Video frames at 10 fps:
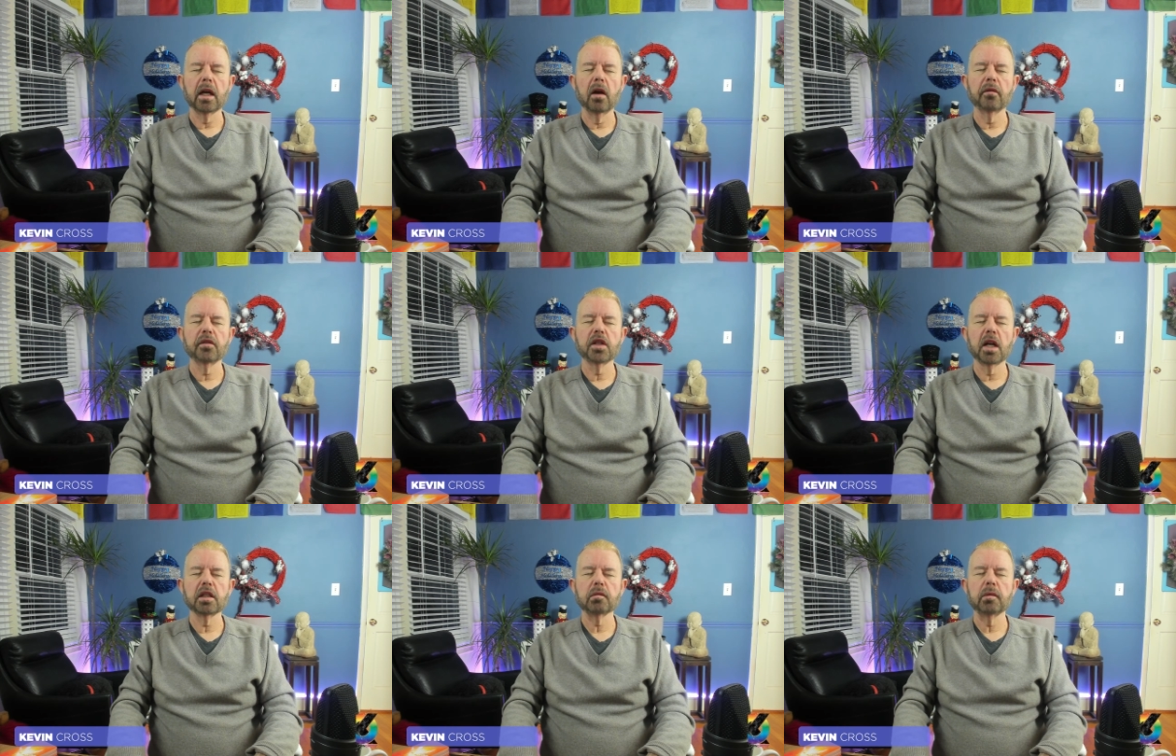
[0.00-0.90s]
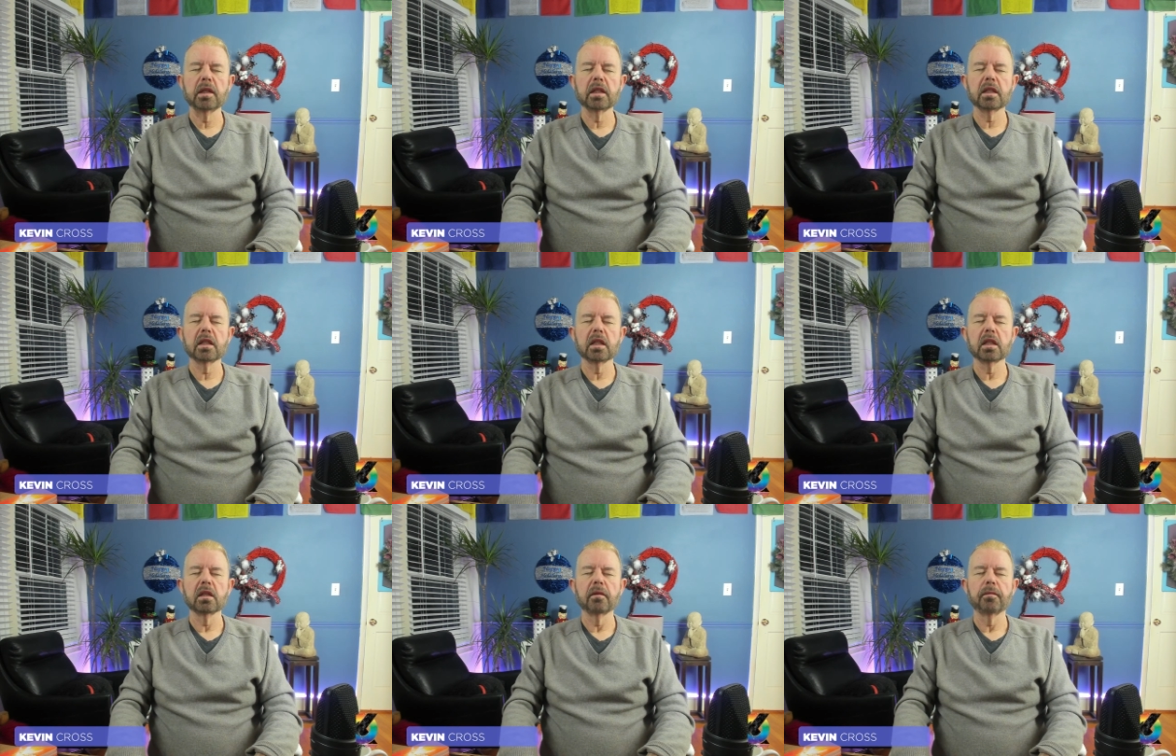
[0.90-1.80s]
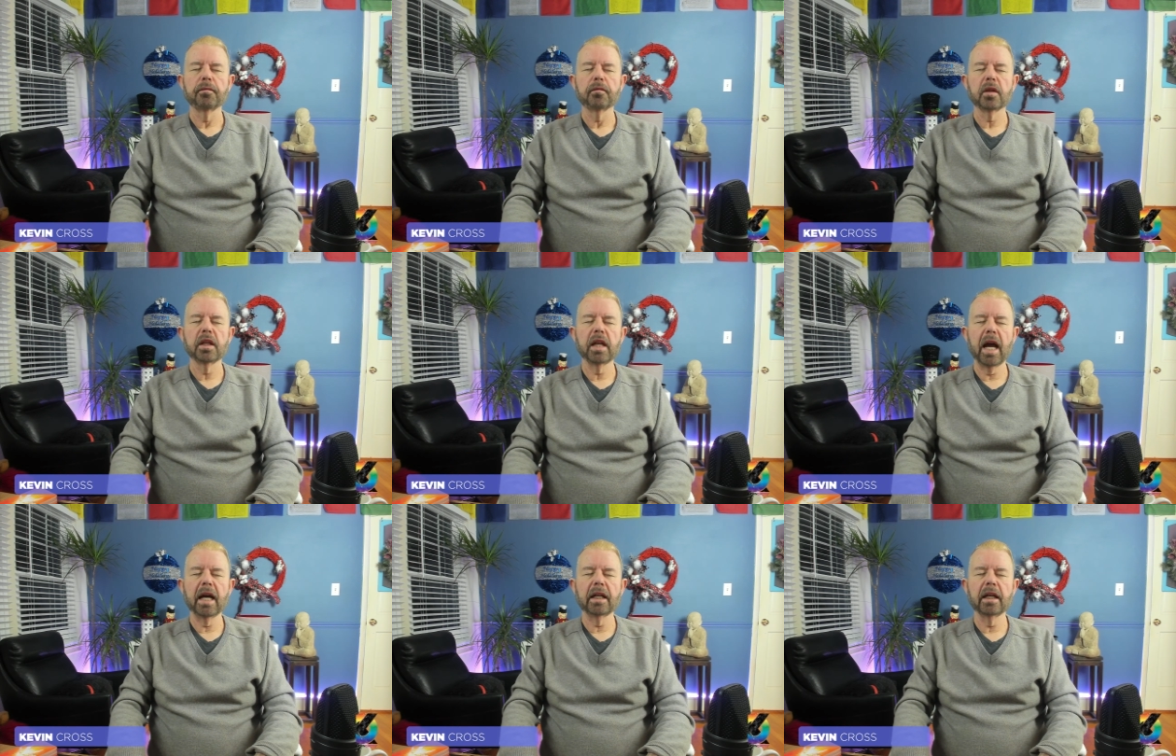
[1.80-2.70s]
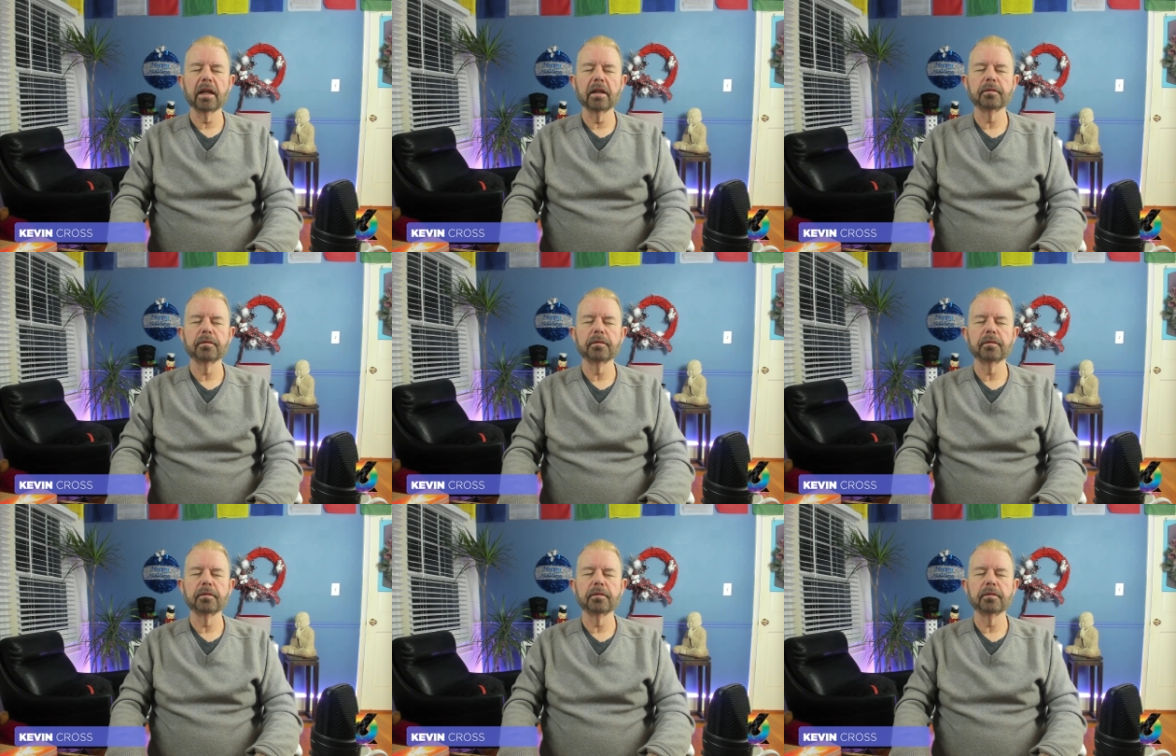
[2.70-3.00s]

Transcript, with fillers: go of judgment and anger.